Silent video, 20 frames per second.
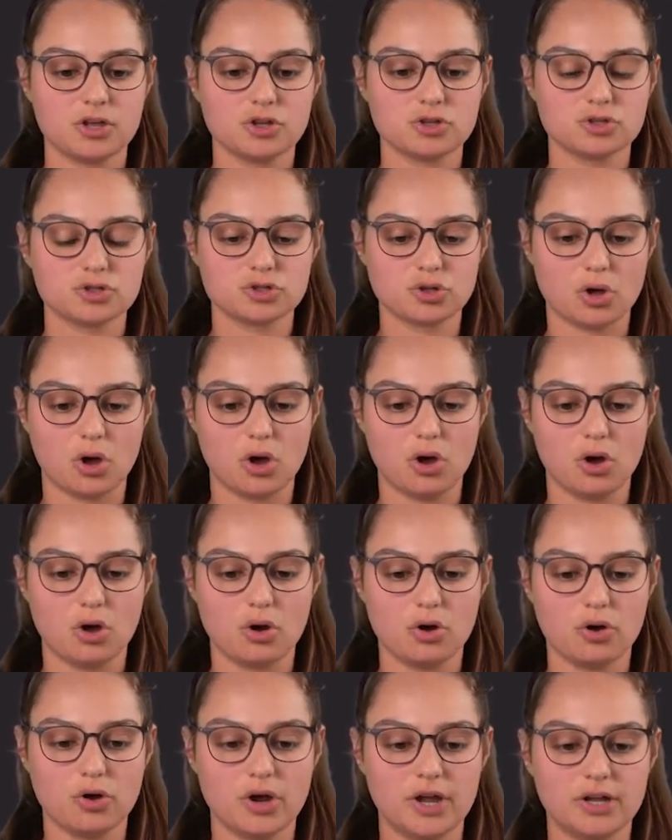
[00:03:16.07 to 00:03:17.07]

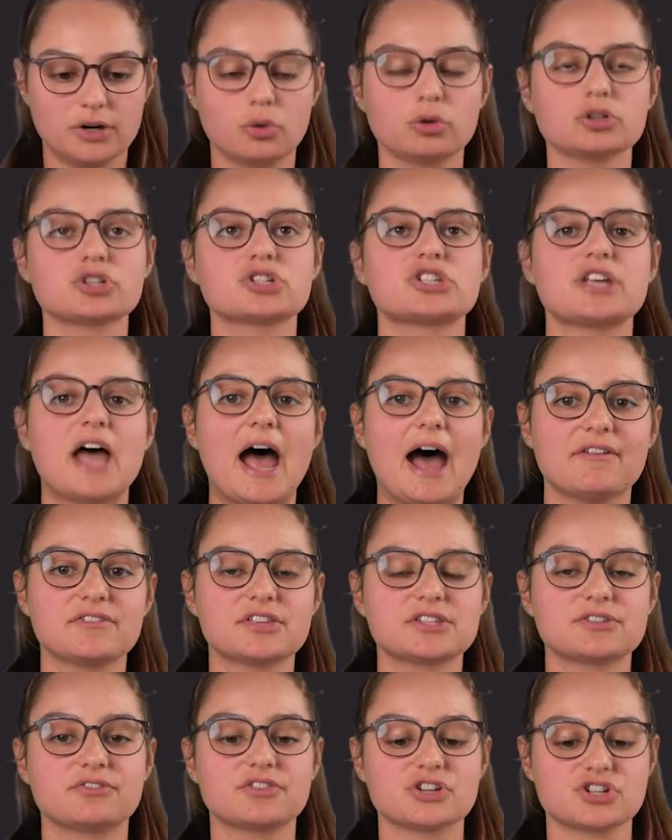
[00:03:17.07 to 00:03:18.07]
So in order to have
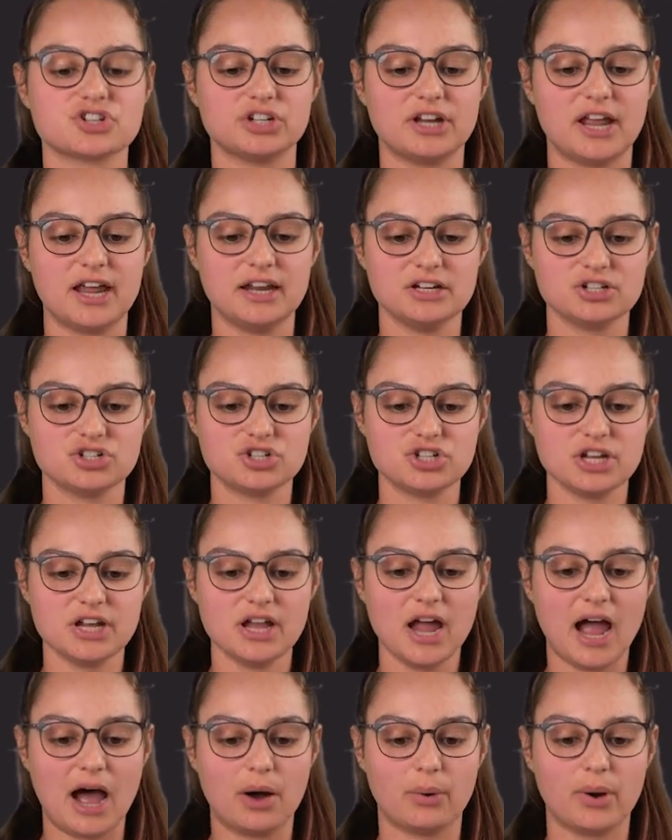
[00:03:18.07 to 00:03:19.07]
sufficient energy,
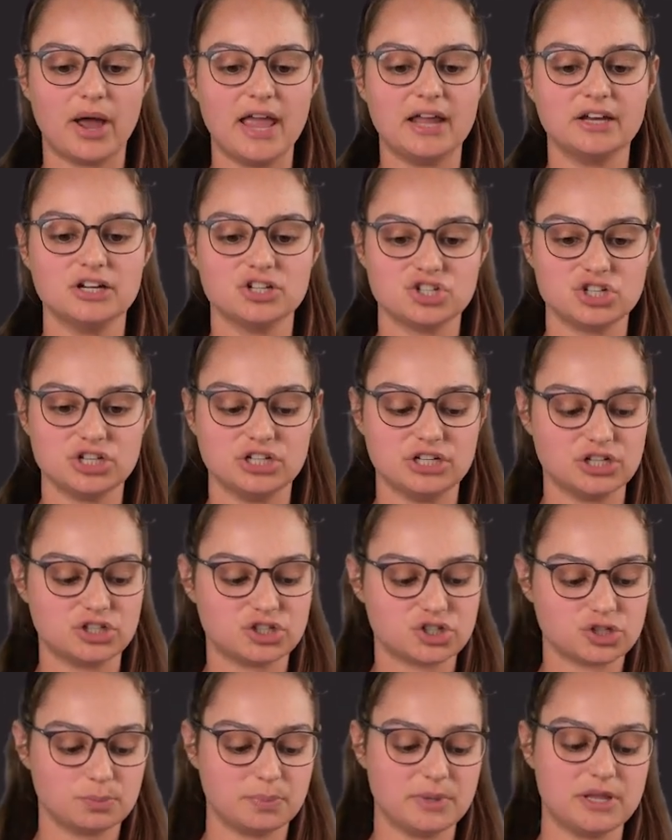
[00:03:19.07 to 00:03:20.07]
our energy
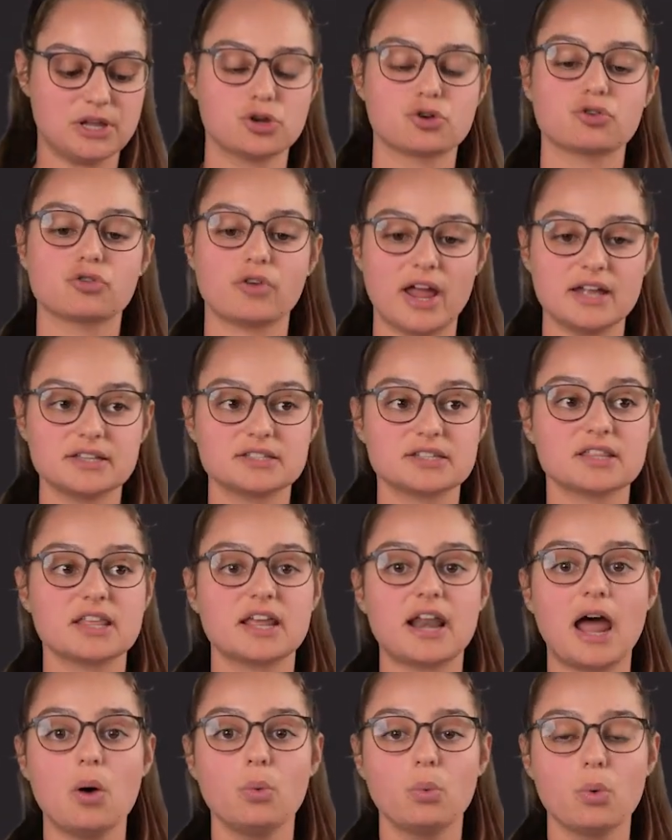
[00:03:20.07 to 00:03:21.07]
needs to be greater
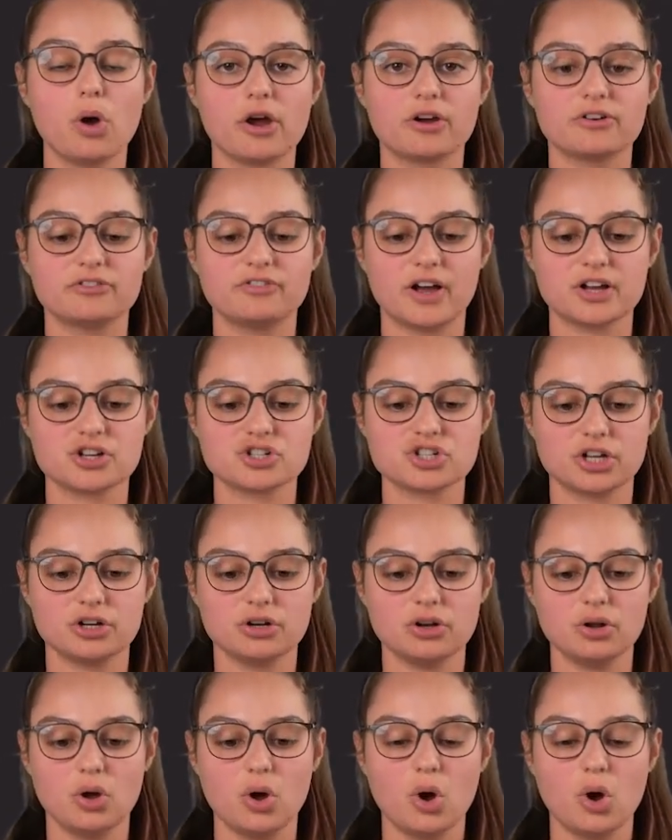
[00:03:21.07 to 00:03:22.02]
than our work function,